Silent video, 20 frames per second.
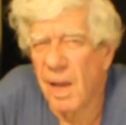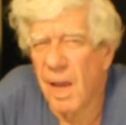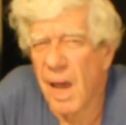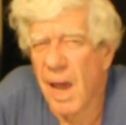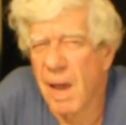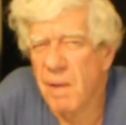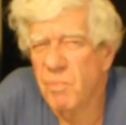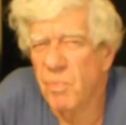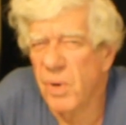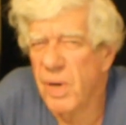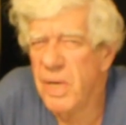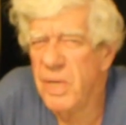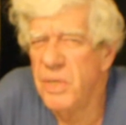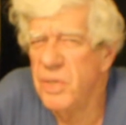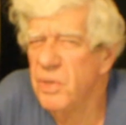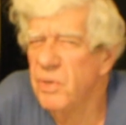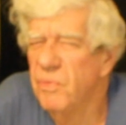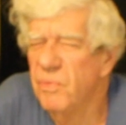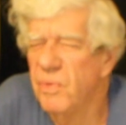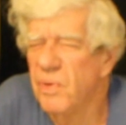I'm
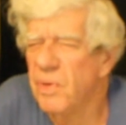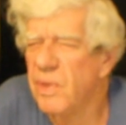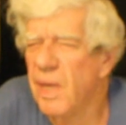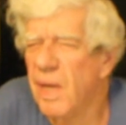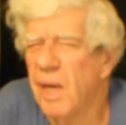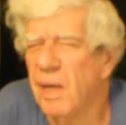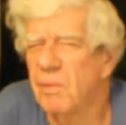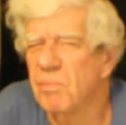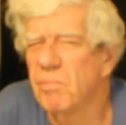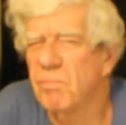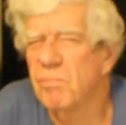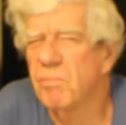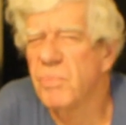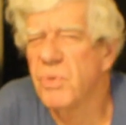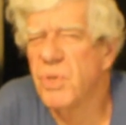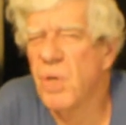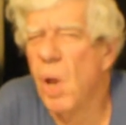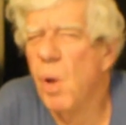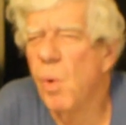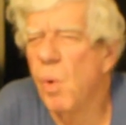reaching for that
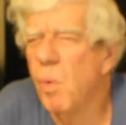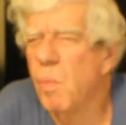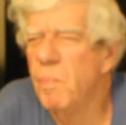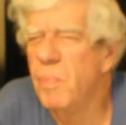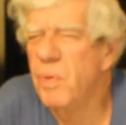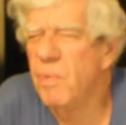soul